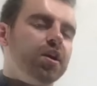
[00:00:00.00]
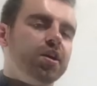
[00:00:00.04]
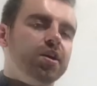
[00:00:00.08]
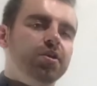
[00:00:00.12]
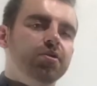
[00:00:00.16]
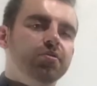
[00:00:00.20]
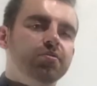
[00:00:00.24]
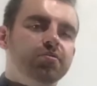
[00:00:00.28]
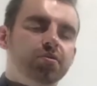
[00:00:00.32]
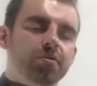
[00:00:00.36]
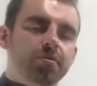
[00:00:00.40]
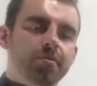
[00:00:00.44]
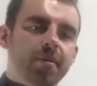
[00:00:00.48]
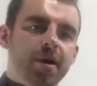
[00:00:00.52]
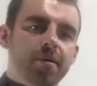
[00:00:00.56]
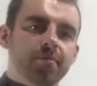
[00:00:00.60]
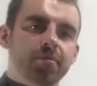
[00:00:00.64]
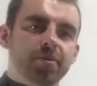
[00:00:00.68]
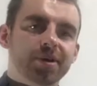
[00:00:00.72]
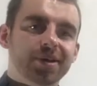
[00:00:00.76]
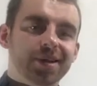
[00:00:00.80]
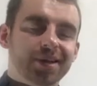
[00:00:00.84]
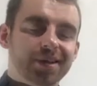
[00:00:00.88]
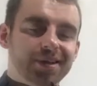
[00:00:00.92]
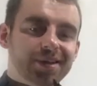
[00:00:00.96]
you have to
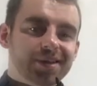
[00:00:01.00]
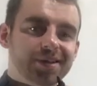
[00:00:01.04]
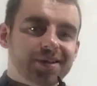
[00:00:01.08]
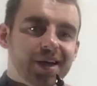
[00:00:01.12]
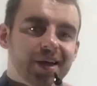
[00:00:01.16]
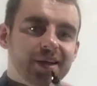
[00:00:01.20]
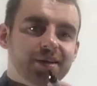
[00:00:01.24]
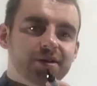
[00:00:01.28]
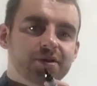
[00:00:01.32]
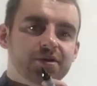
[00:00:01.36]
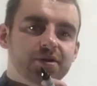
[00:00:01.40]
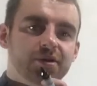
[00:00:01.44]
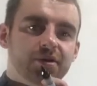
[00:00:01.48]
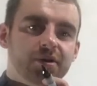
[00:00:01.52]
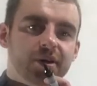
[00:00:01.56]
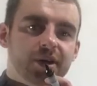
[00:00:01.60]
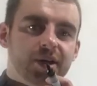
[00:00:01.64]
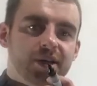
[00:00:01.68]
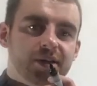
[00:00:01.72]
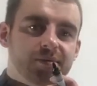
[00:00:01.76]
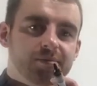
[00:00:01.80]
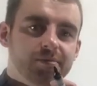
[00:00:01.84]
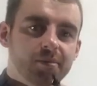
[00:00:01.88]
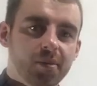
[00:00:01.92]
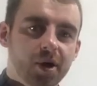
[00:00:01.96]
remember that the center
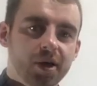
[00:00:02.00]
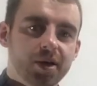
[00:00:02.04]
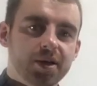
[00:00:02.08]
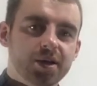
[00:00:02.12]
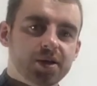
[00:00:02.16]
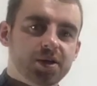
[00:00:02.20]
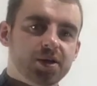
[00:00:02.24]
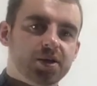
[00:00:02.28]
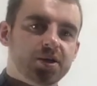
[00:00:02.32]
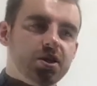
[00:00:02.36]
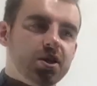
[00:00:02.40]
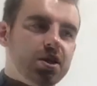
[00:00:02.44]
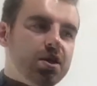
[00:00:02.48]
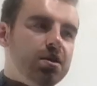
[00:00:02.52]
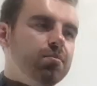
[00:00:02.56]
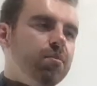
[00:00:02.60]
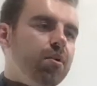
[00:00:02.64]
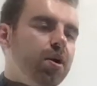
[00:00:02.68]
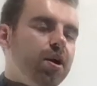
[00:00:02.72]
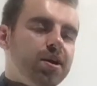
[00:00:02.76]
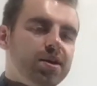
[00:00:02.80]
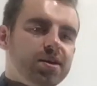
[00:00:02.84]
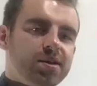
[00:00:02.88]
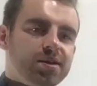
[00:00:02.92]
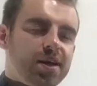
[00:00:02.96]
is minus g
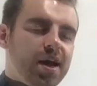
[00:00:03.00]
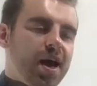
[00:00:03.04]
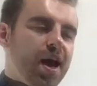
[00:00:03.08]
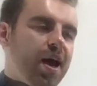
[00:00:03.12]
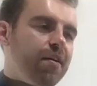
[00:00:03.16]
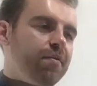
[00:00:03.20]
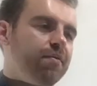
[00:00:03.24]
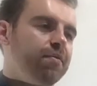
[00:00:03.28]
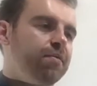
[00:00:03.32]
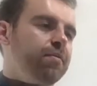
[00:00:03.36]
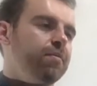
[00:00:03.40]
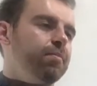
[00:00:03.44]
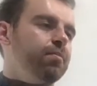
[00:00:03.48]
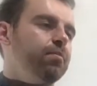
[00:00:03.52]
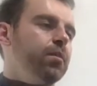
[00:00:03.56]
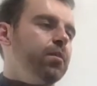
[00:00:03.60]
minus f.